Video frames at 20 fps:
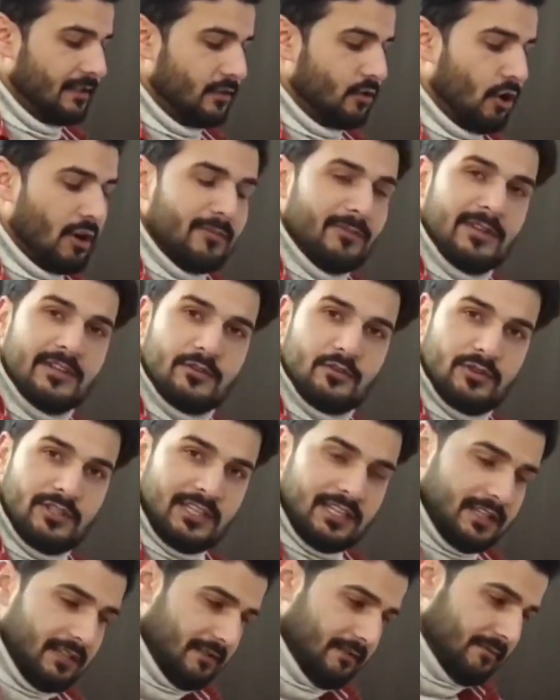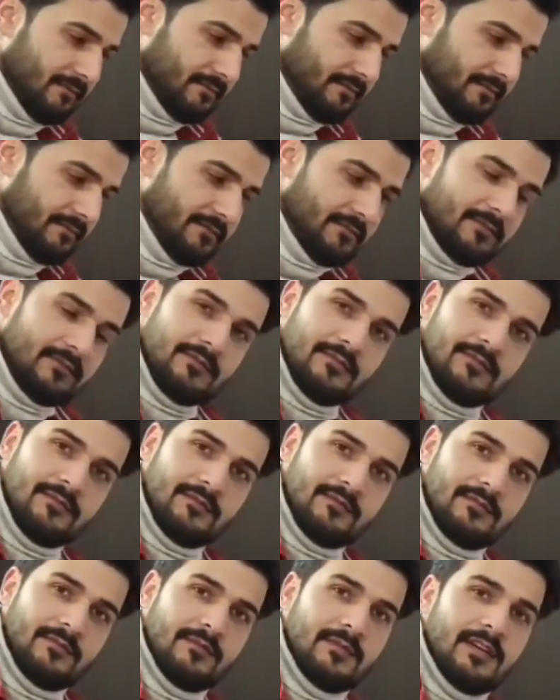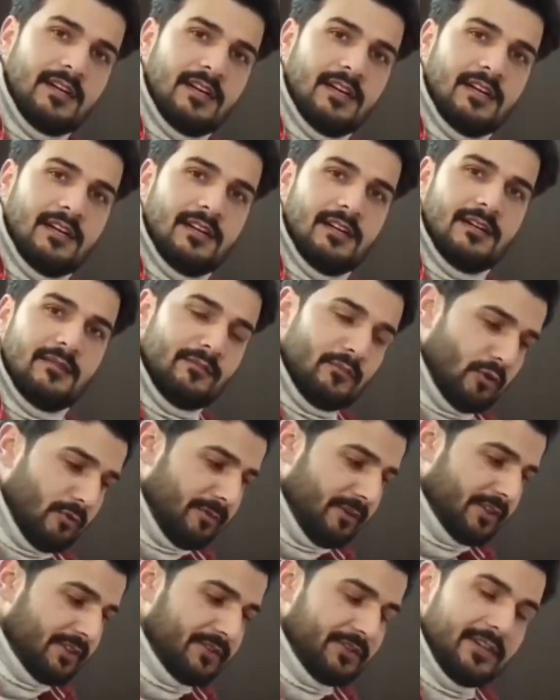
Normal to the Möbius